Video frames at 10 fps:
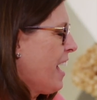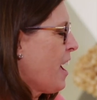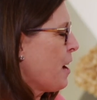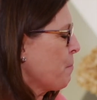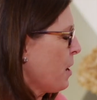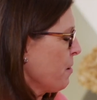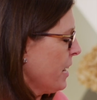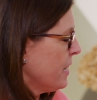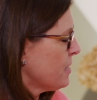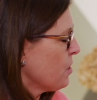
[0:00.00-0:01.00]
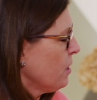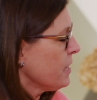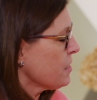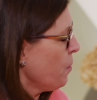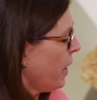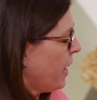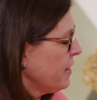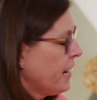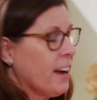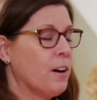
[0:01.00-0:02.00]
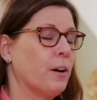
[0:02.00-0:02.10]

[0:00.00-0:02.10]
All right, so let's go ahead now,